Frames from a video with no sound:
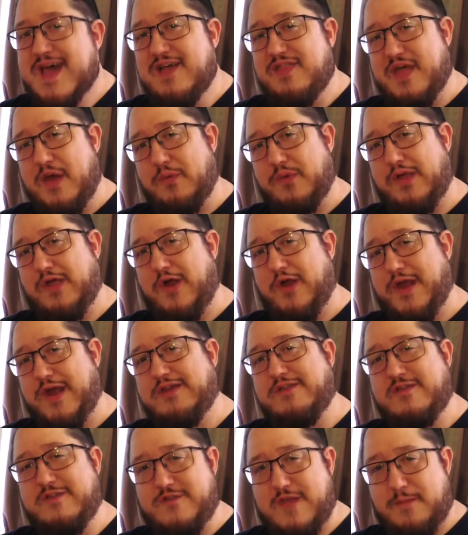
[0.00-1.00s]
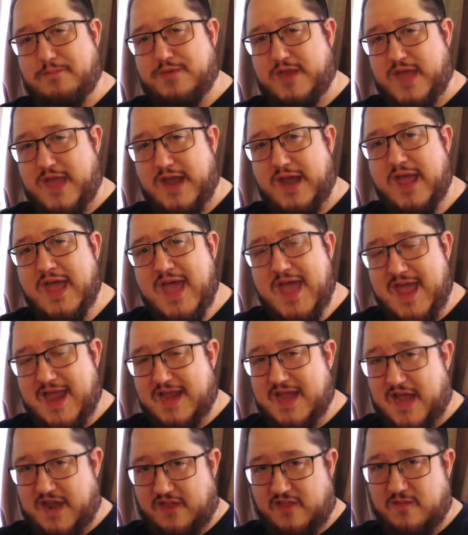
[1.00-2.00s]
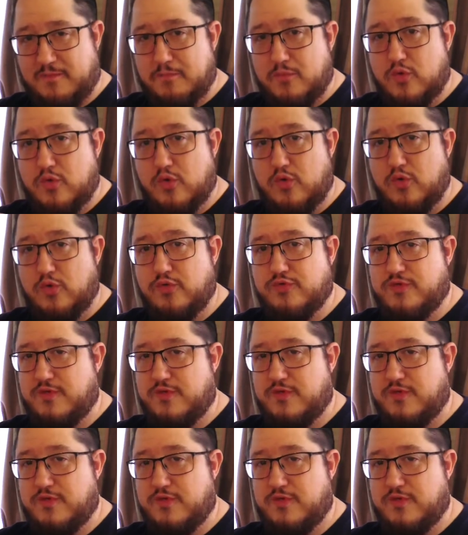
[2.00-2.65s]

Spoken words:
that Will Arnett stepped in and kind of smoothed